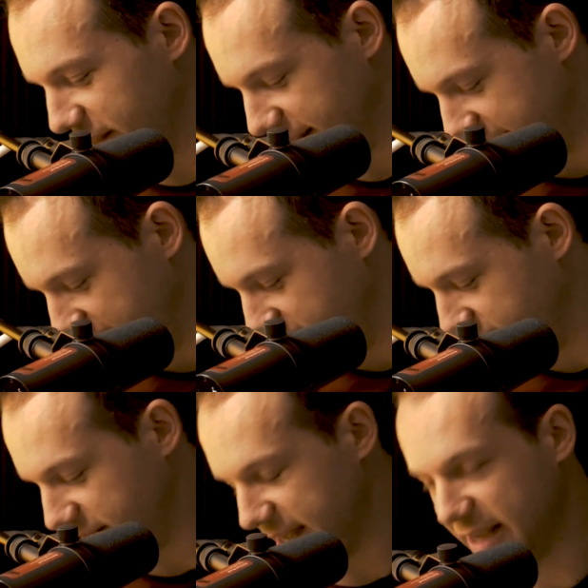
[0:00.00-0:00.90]
in the line
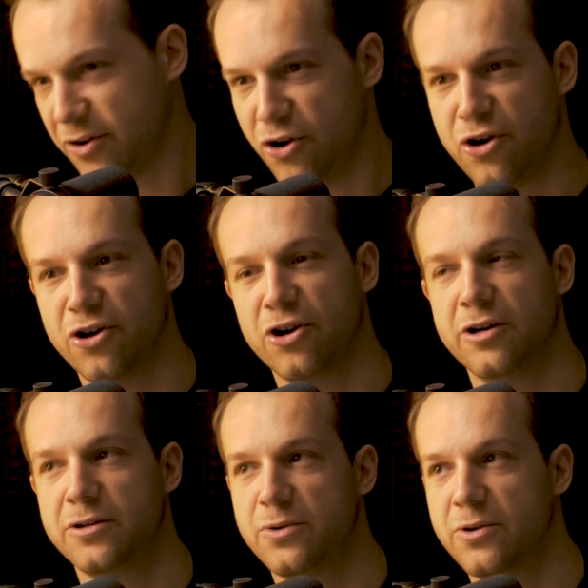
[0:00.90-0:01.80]
of like
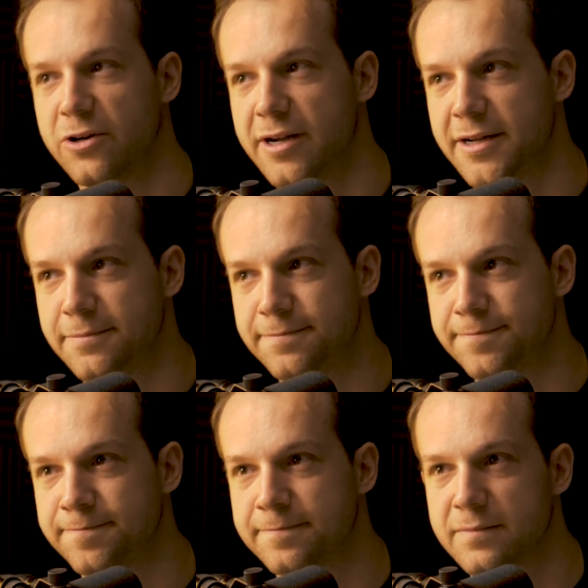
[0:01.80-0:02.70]
Her or, I
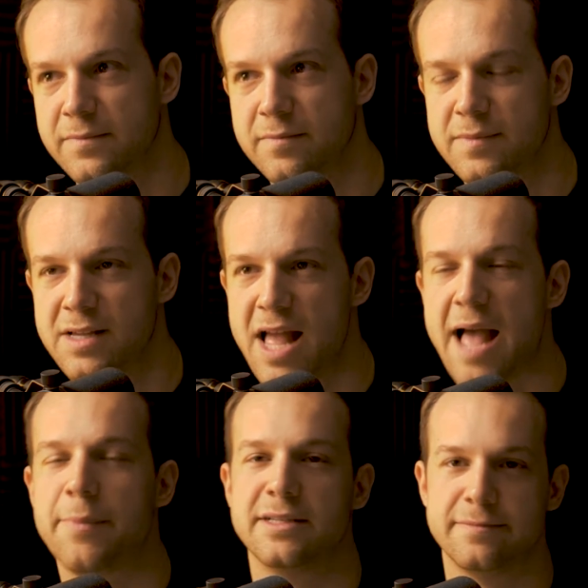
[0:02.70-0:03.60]
mean,